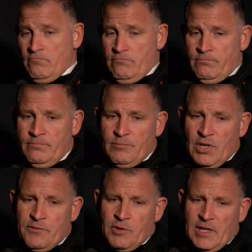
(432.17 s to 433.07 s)

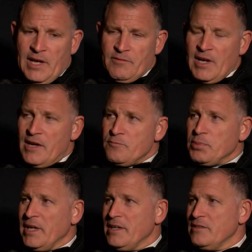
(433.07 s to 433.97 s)
But if you can have guys
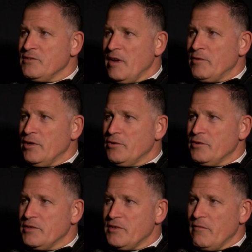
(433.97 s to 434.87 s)
playing
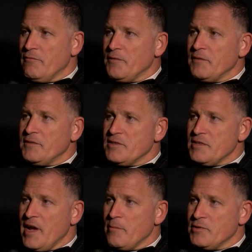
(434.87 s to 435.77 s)
700 to 750
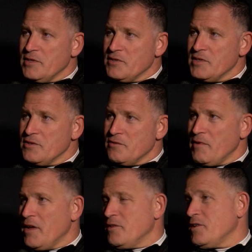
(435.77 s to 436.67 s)
snaps in a season
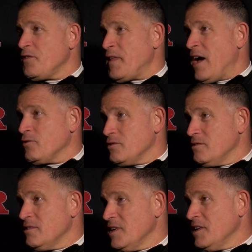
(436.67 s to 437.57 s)
rather than
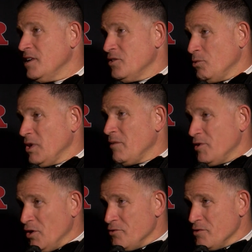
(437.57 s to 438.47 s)
1,000 to
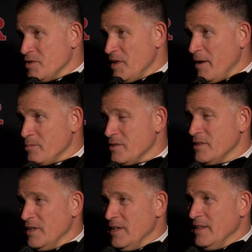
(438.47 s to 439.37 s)
1,100 snaps,
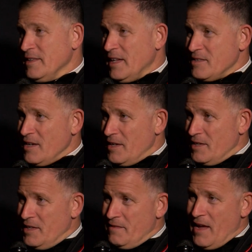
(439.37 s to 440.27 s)
that's kind
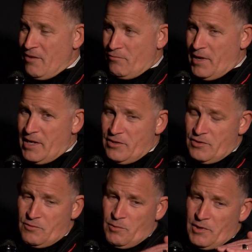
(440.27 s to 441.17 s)
of in that
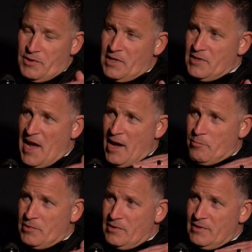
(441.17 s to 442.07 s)
range is where things
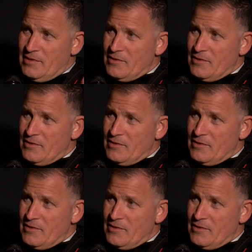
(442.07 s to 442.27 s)
happen